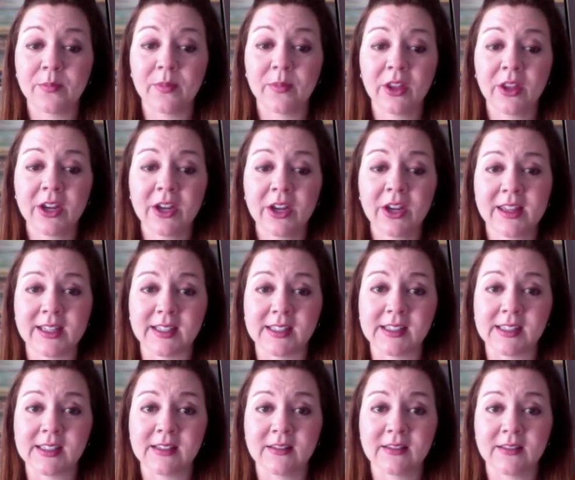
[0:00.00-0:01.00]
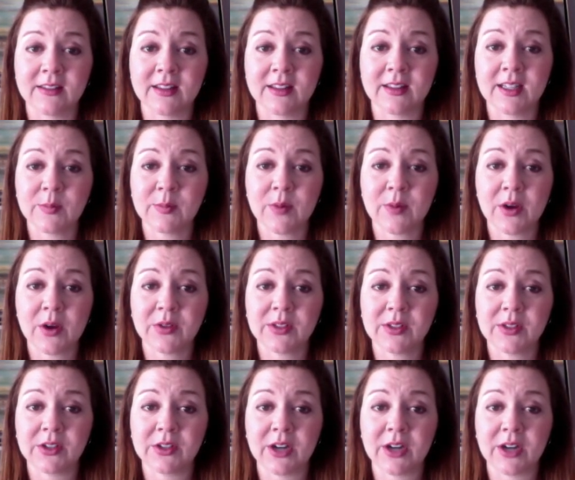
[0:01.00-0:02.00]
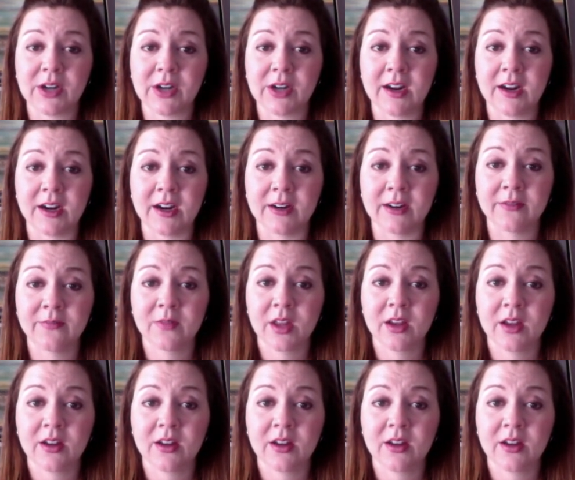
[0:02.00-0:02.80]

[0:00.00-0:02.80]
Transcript: Look at this, this post right here.